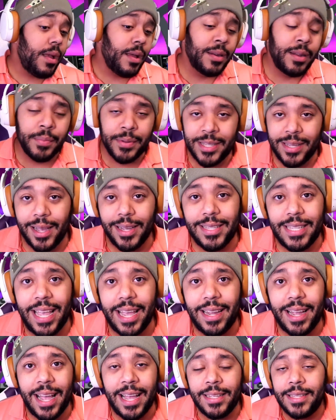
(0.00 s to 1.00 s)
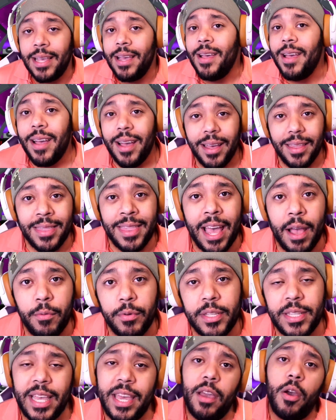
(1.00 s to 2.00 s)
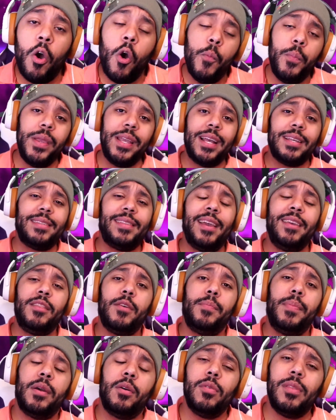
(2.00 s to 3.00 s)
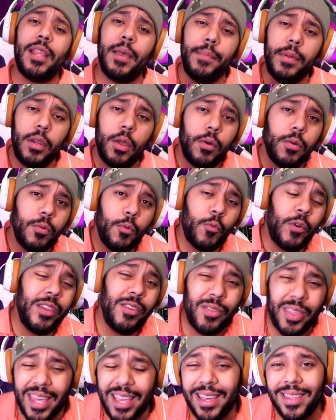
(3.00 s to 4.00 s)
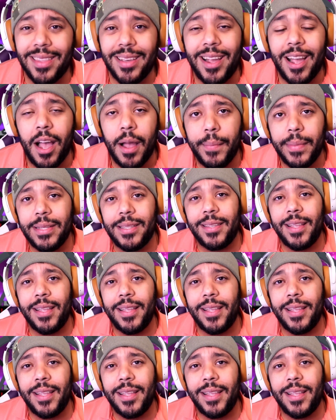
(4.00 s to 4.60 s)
Now, besides that, guys, that was it. Hope you guys liked the build. Let me know what you think in the comments